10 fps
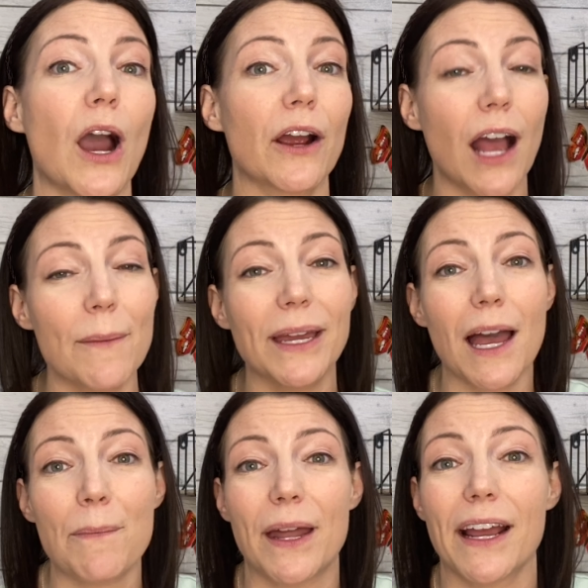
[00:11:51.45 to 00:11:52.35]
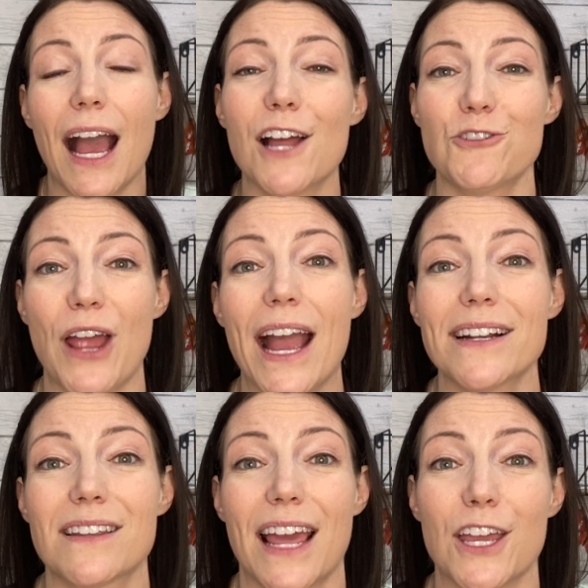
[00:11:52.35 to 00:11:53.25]
are coming up on a
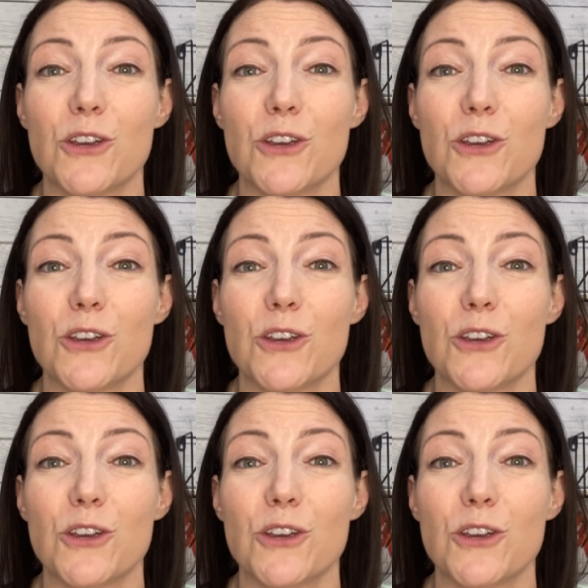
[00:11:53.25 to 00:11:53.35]
contract that